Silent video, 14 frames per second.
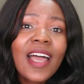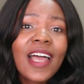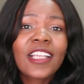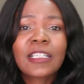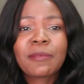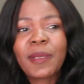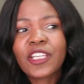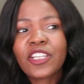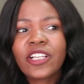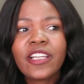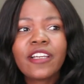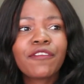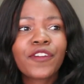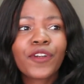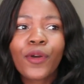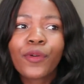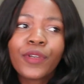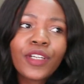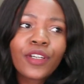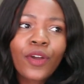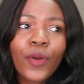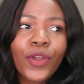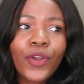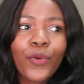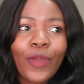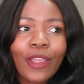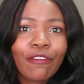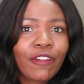especially if you're only going
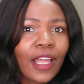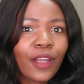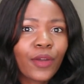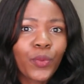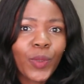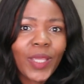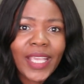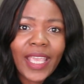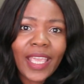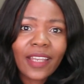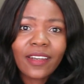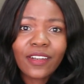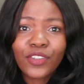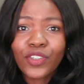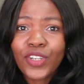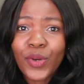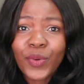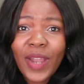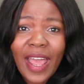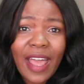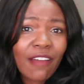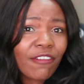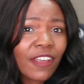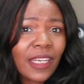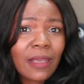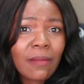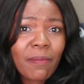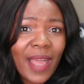away for like a weekend and you don't have
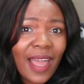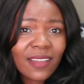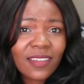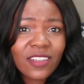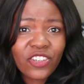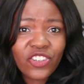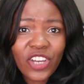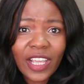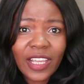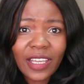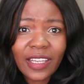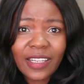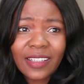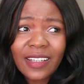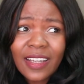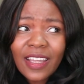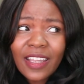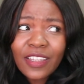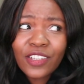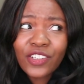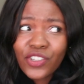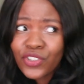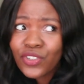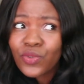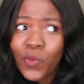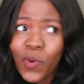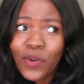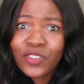any bags to check in. Then you
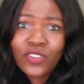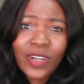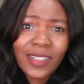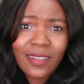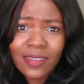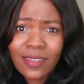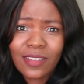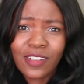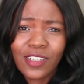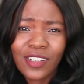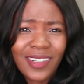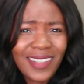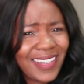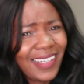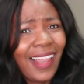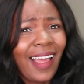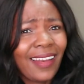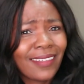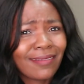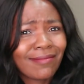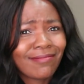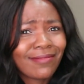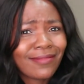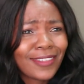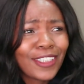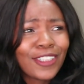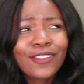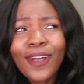just walk straight to the security line.
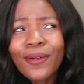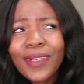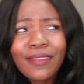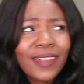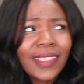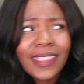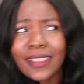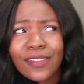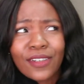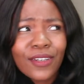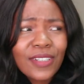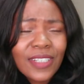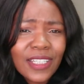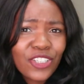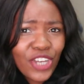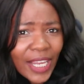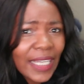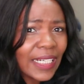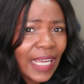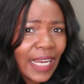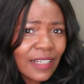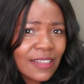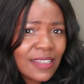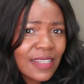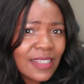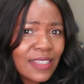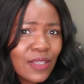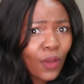You don't even need to go to the check-in
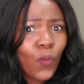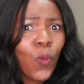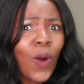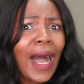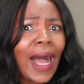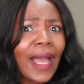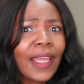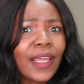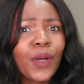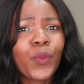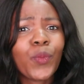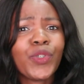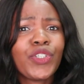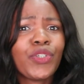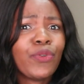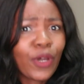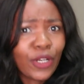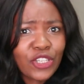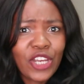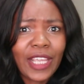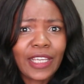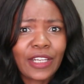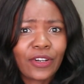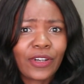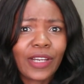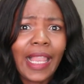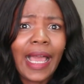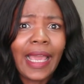counters. Why would you not check in
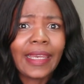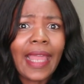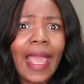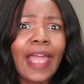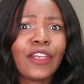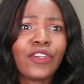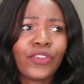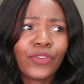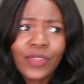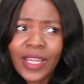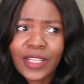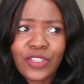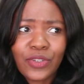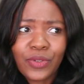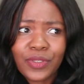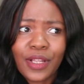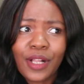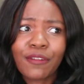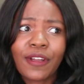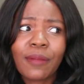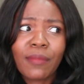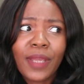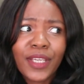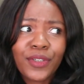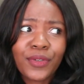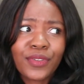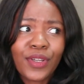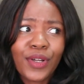online and do that to yourself and
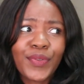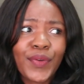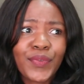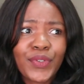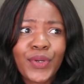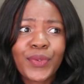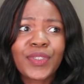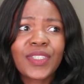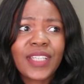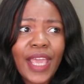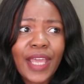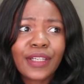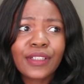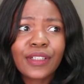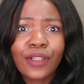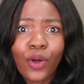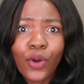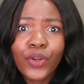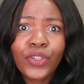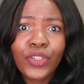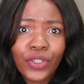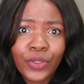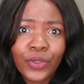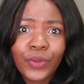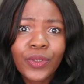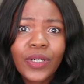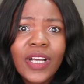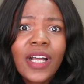make yourself have to go and stand in a long
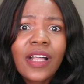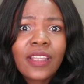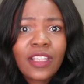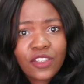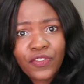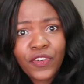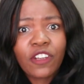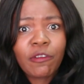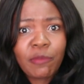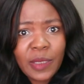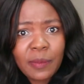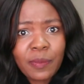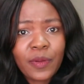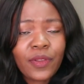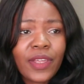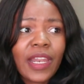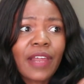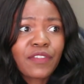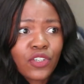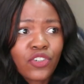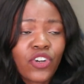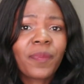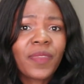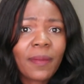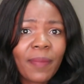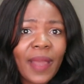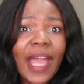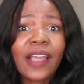queue that's full of people that have to drop
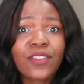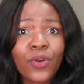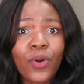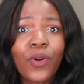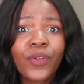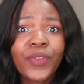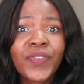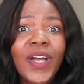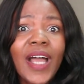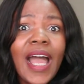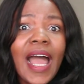their bags off